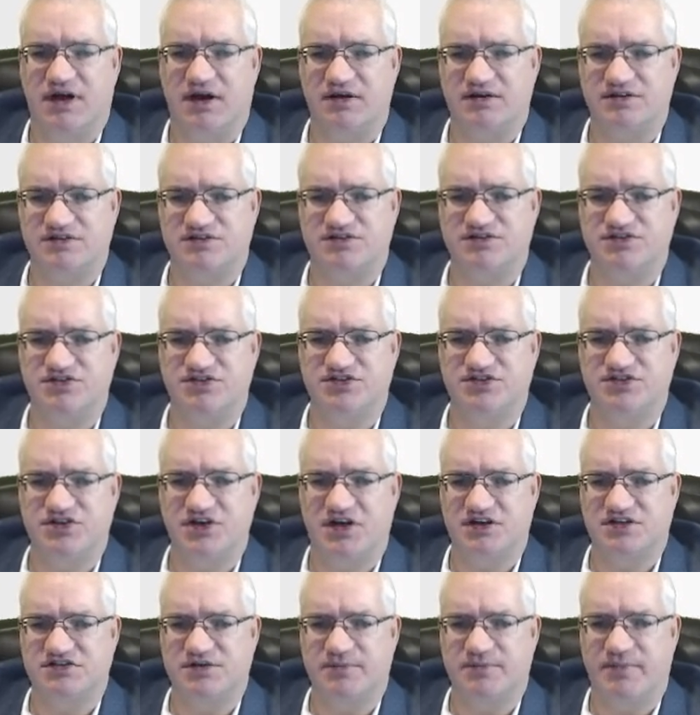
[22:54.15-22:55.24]
it's
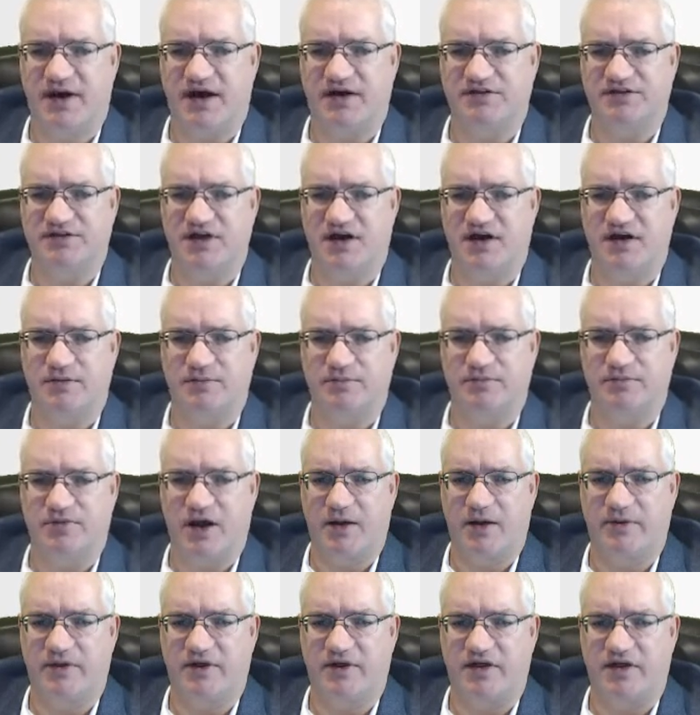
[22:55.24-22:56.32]
just about done,
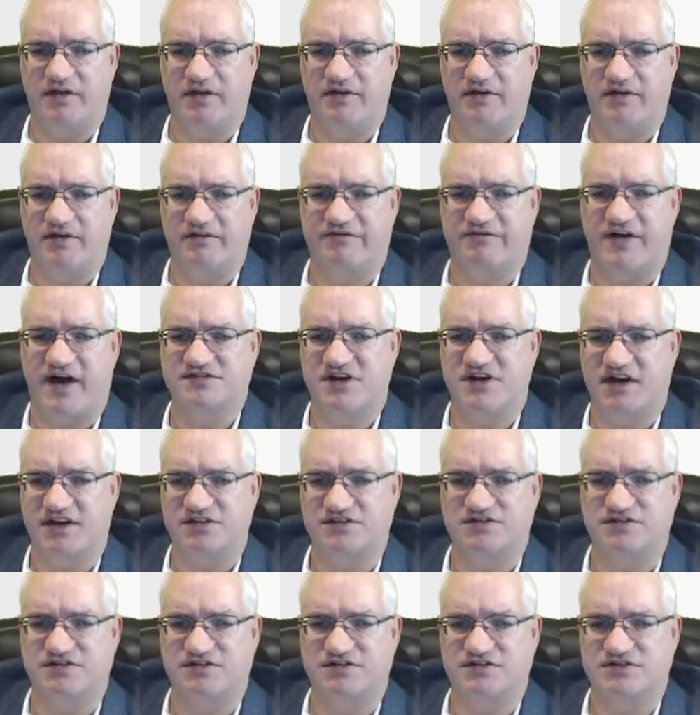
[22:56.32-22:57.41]
probably another 5
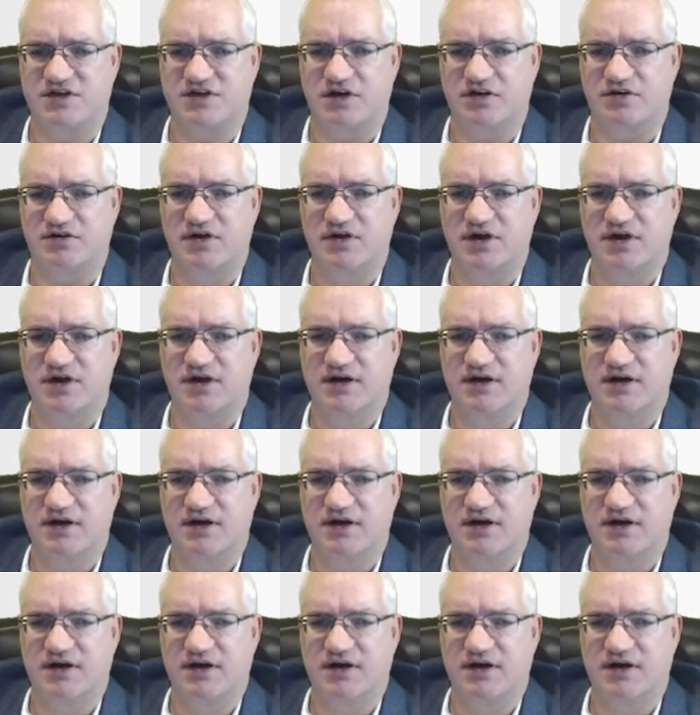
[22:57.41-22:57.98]
seconds or so,